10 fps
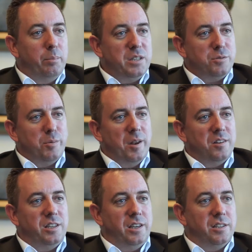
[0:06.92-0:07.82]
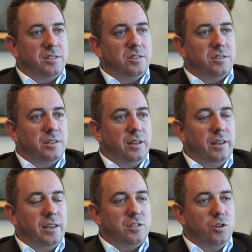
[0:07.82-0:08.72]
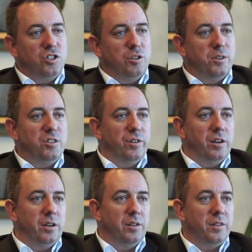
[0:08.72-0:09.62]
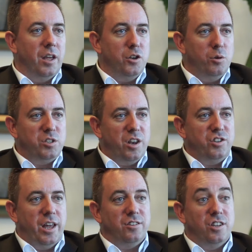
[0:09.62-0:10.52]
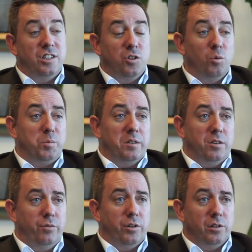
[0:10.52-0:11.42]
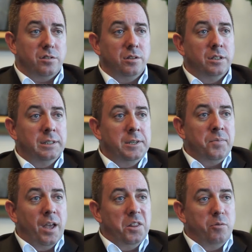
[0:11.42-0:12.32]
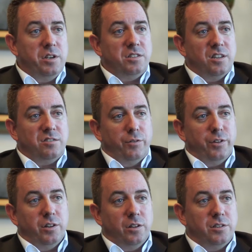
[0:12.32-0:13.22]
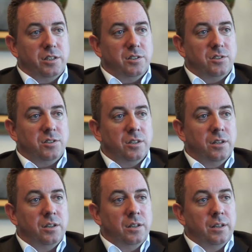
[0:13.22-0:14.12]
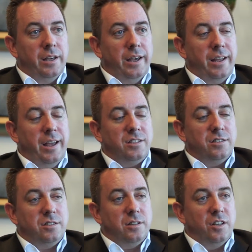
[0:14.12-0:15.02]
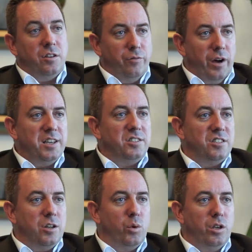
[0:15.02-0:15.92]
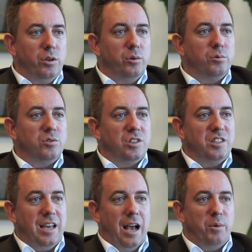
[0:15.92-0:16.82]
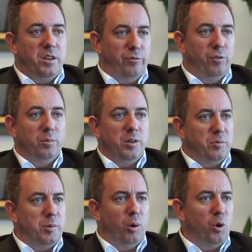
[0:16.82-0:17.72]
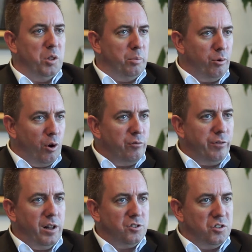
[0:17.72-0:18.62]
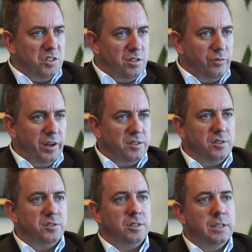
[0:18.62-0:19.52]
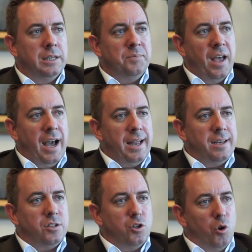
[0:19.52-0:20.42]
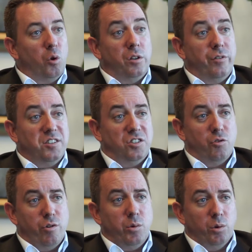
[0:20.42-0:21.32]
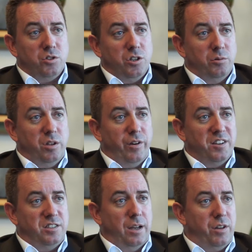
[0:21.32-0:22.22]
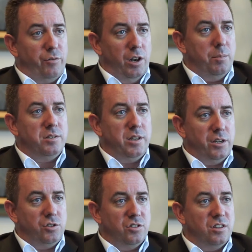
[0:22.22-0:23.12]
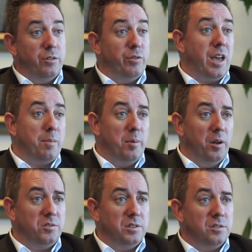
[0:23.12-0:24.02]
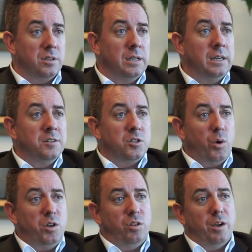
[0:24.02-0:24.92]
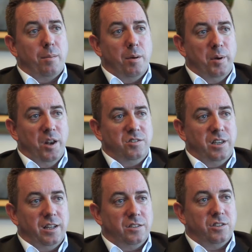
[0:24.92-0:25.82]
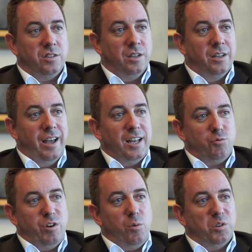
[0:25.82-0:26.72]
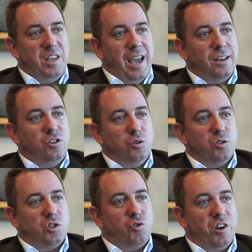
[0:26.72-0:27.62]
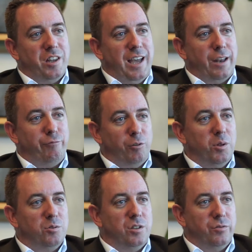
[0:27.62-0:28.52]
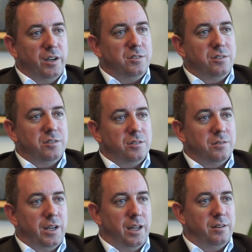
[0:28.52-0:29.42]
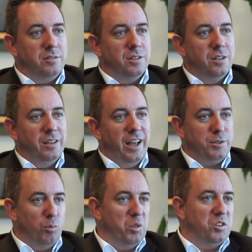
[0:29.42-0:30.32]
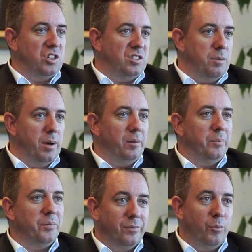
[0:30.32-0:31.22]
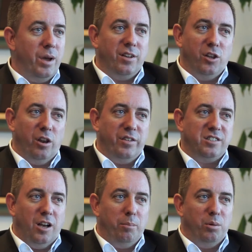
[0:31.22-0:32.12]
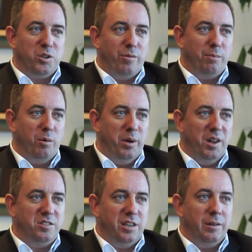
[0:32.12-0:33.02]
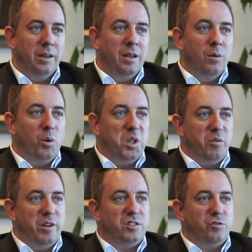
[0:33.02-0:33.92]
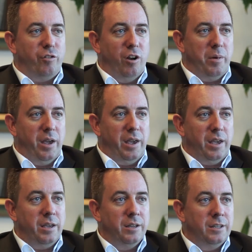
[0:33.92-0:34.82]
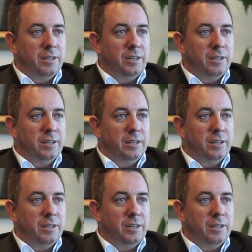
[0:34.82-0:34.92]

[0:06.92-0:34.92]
business mobility is not so much of a new set of challenges. It's always been difficult, and the reason it's difficult is it's the devices that we use. It's how we deploy the profiles to these devices, and not all devices are equal. So devices have different limitations and different capabilities. So when you think about mobility, it's really what the end user's trying to get from those devices, and it's more than just email. We have a lot of examples around mobility, whether it's from an